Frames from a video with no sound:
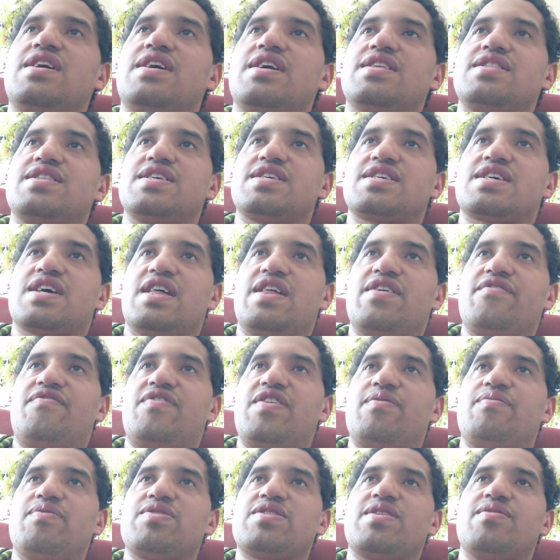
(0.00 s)
and this kind of
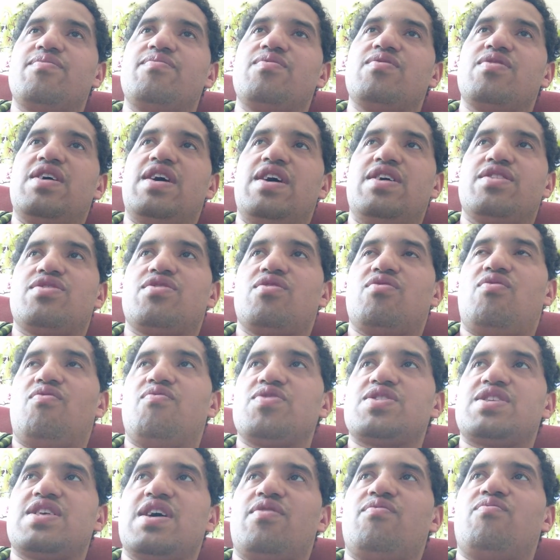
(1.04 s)
thing. And
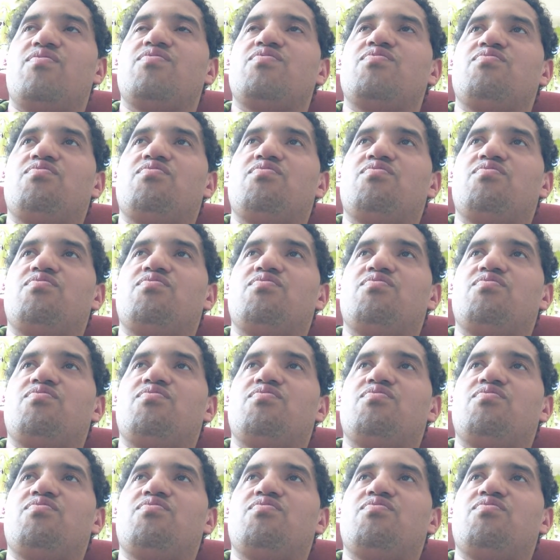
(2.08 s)
obviously I